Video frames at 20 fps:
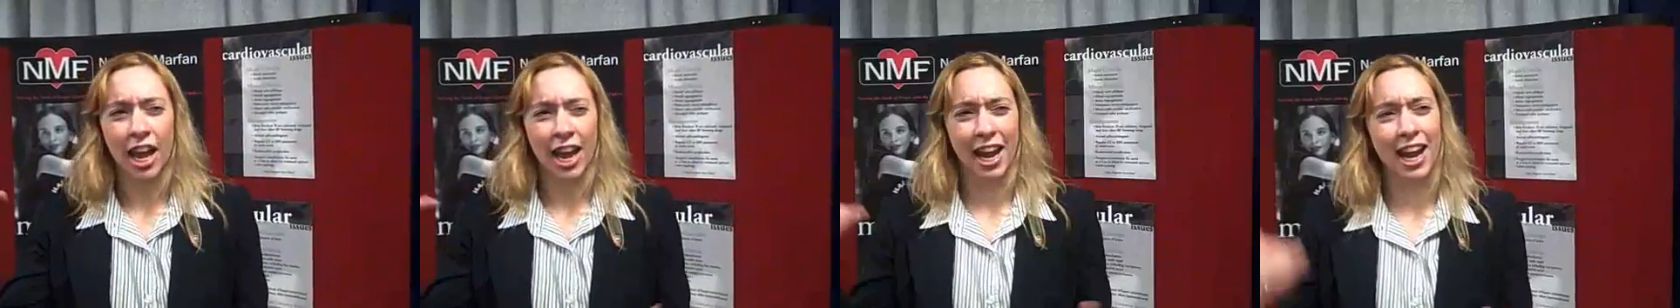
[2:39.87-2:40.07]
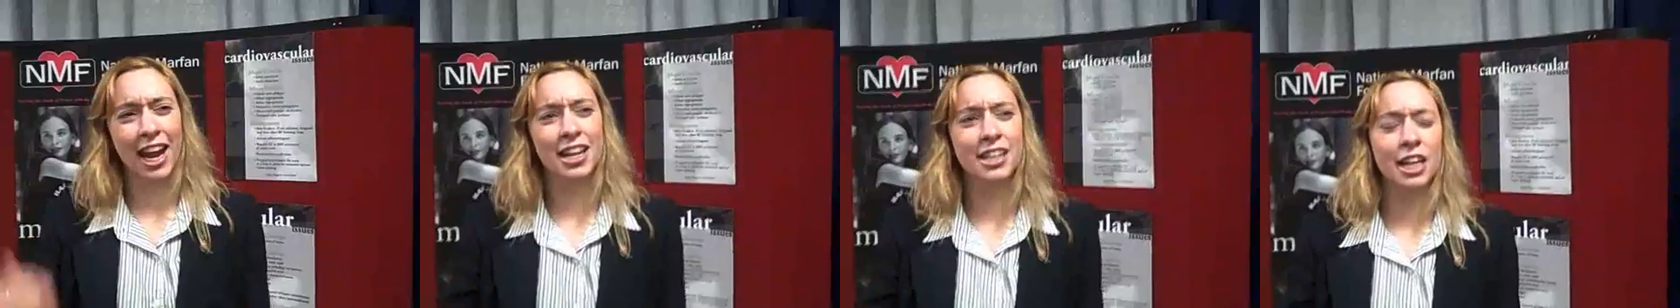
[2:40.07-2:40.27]

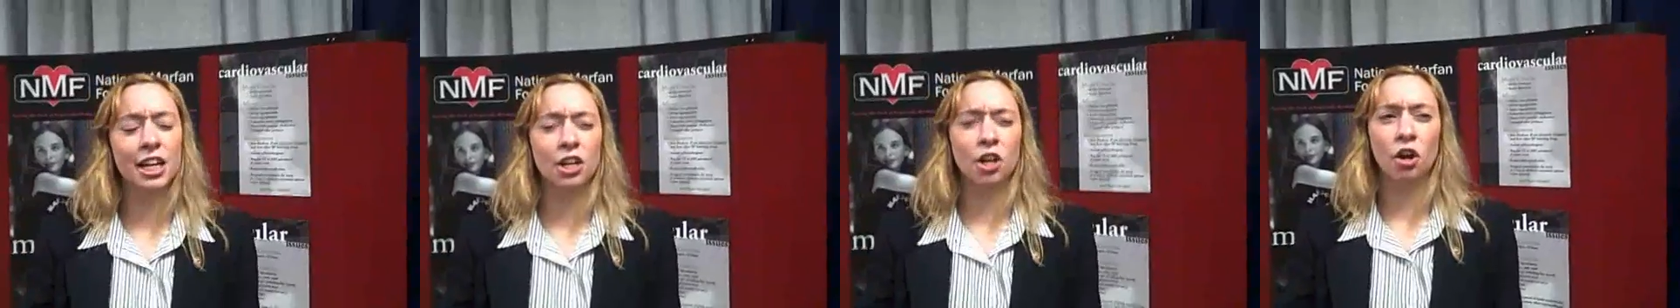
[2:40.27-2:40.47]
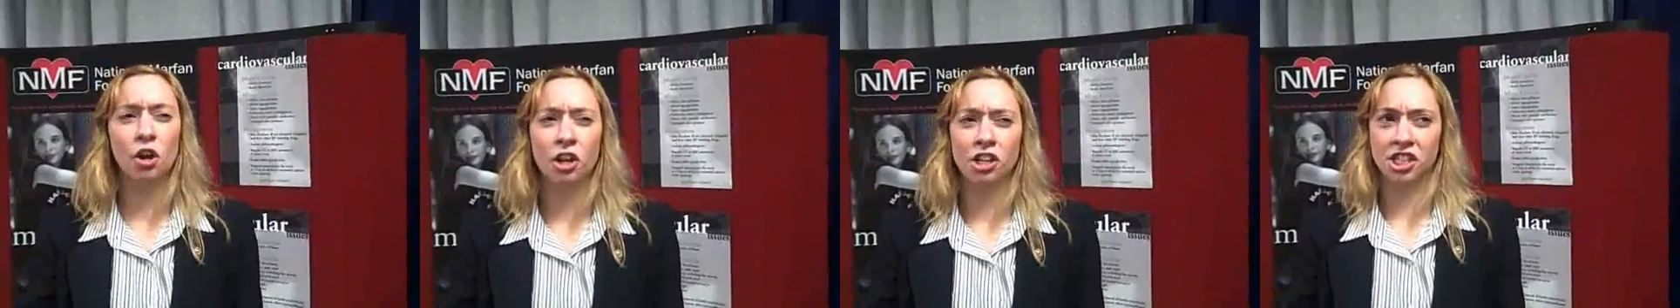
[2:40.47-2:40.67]
and I
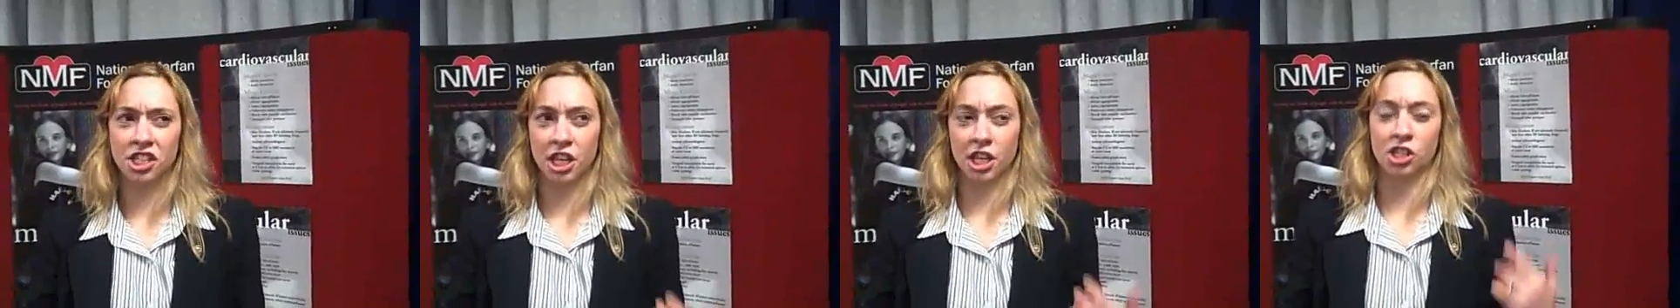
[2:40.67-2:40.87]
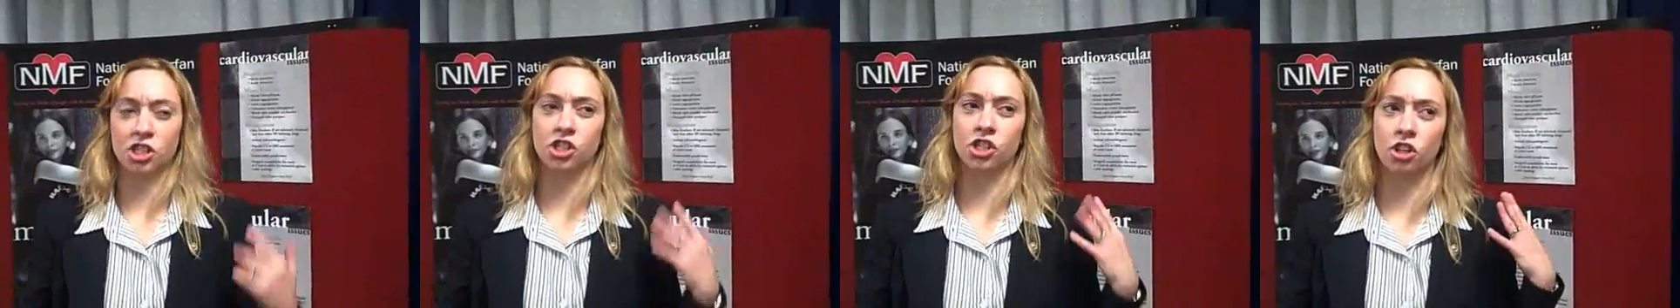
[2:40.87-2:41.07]
notice he
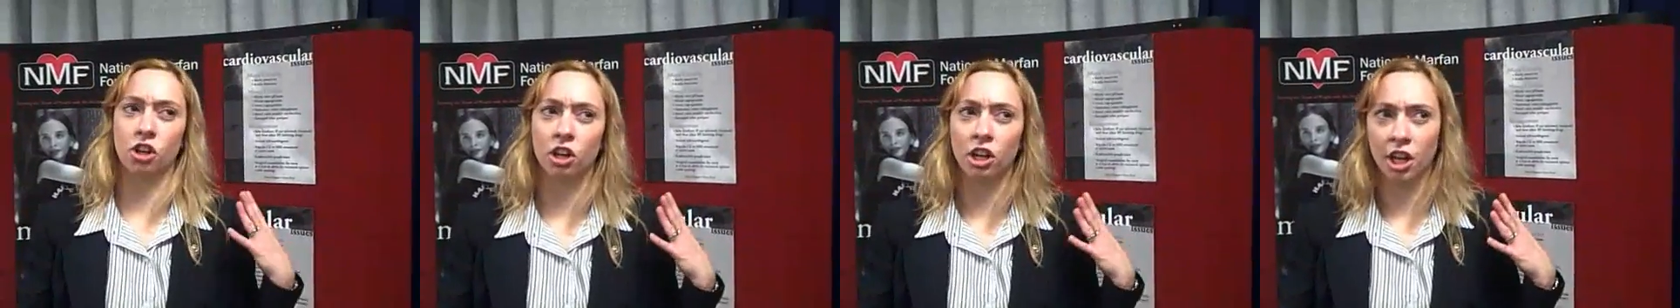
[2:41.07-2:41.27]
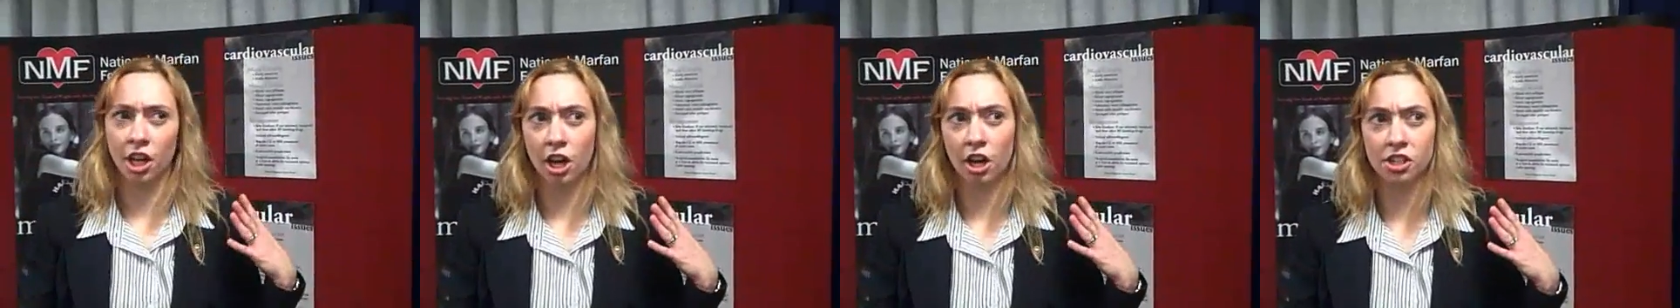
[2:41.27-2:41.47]
has
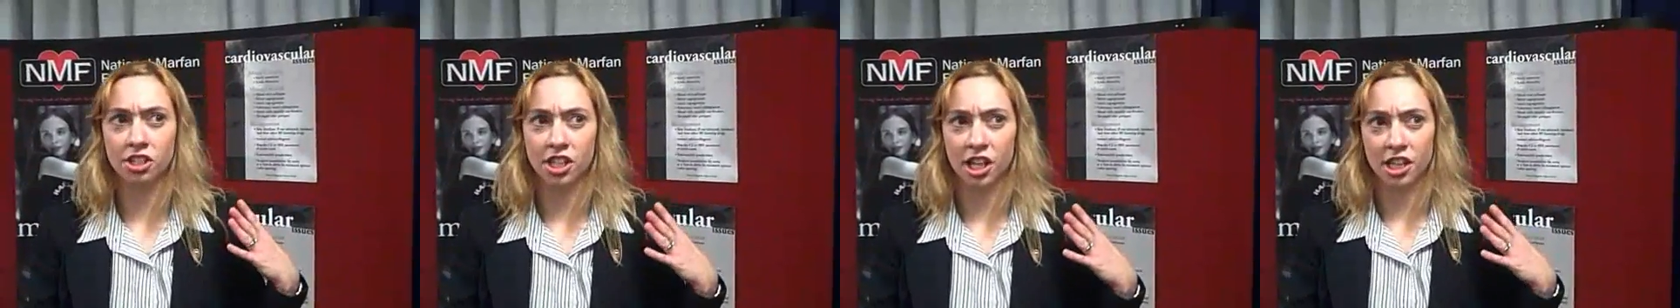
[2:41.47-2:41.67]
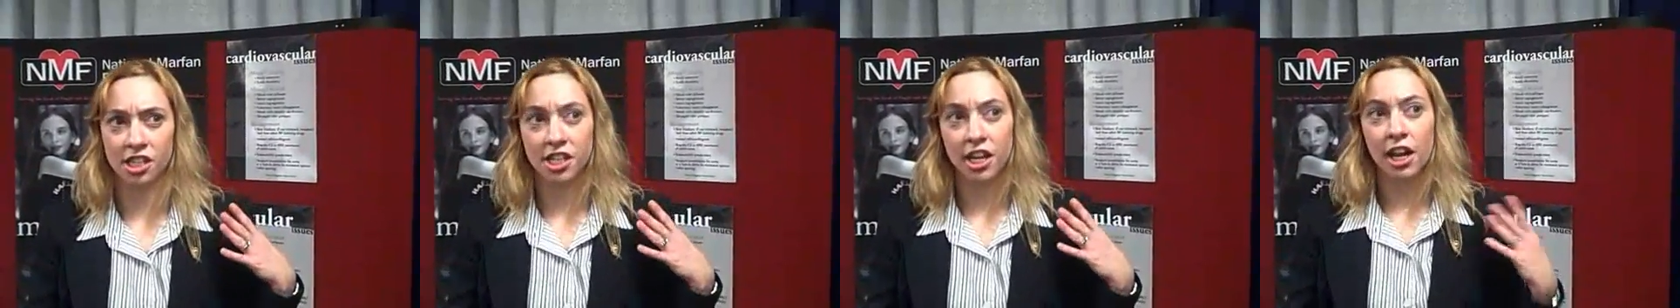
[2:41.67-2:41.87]

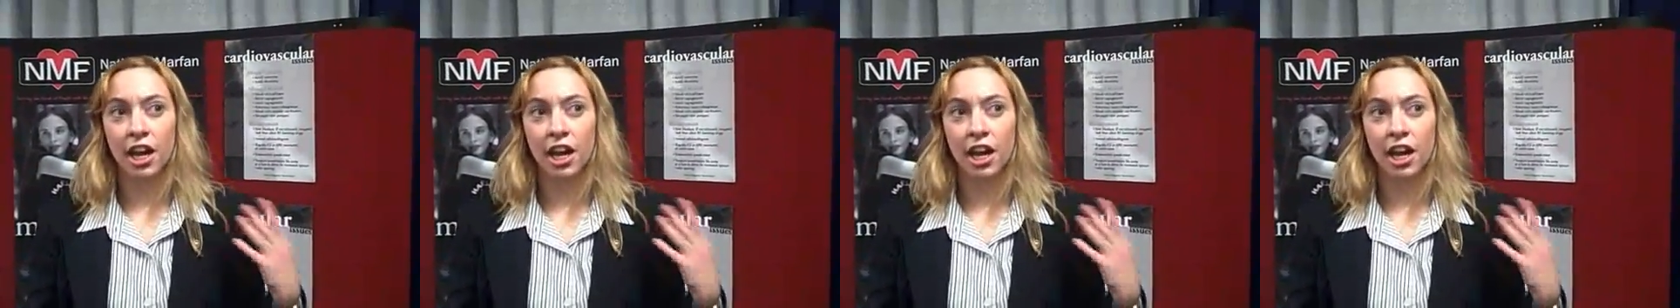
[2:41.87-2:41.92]
scoliosis,